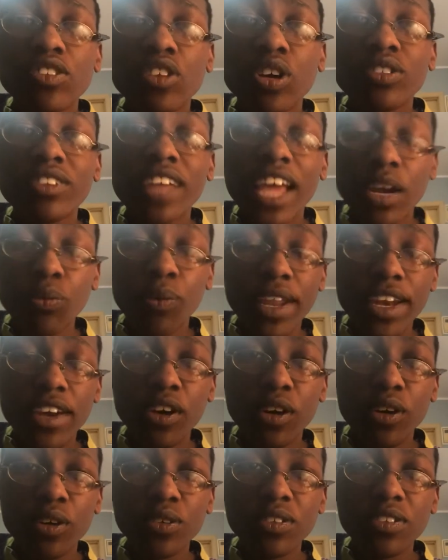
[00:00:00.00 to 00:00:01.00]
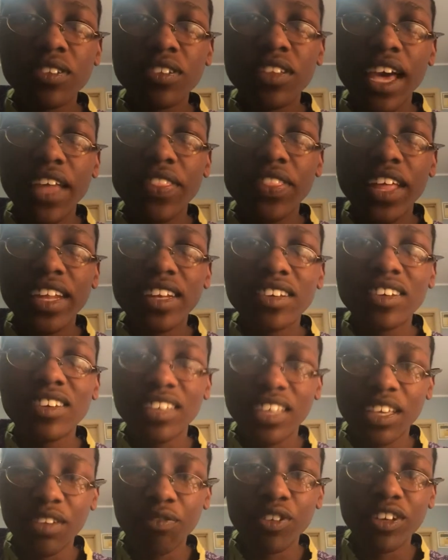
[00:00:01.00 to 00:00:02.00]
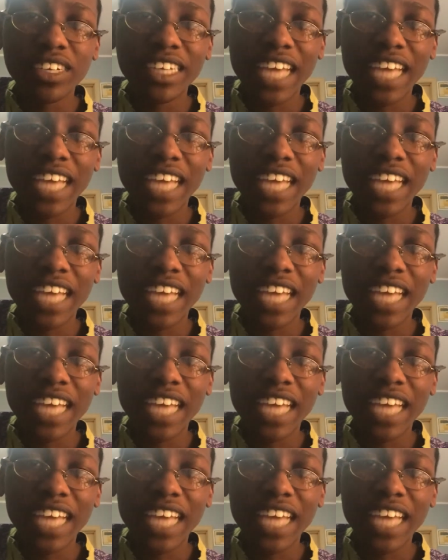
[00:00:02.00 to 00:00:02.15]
so 10 Windows and then T for